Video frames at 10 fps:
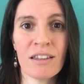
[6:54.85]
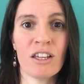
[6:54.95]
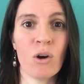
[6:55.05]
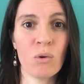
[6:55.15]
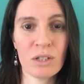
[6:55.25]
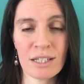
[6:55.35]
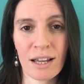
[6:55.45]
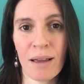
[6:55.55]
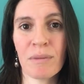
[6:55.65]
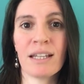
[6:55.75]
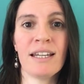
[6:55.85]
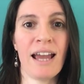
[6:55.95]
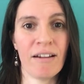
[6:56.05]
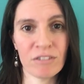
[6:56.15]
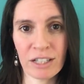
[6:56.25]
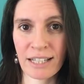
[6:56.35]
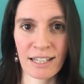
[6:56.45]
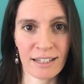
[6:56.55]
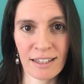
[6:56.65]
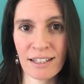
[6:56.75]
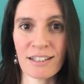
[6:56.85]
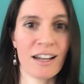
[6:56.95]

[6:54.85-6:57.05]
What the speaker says: The only time that he ever gets anything